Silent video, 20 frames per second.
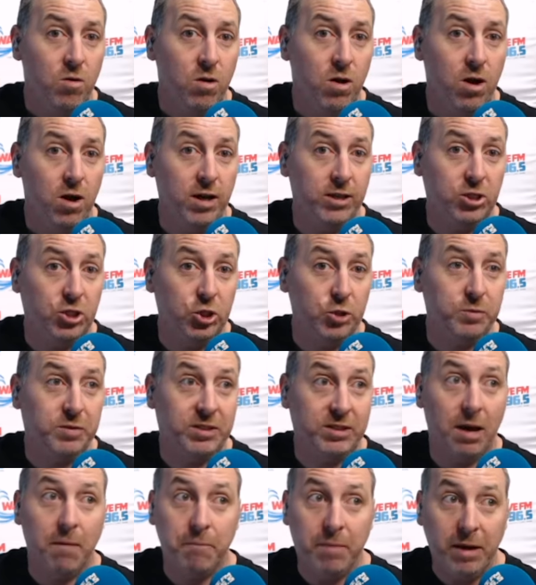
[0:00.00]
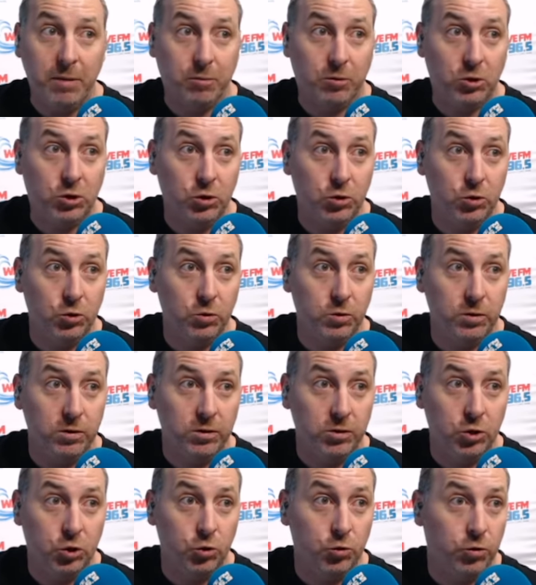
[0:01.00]
I assume some people do.
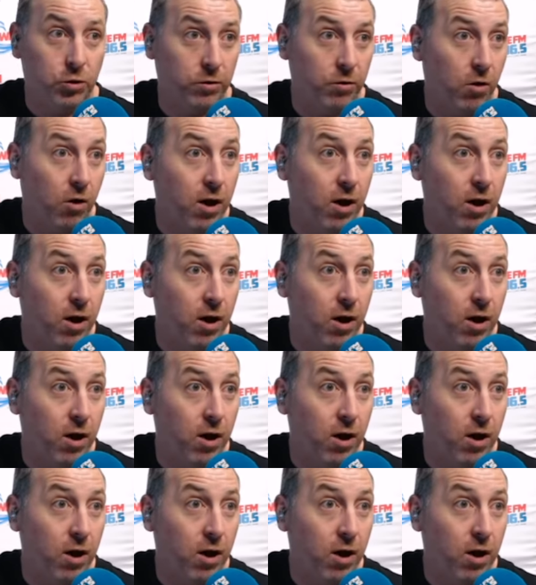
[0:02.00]
You nor I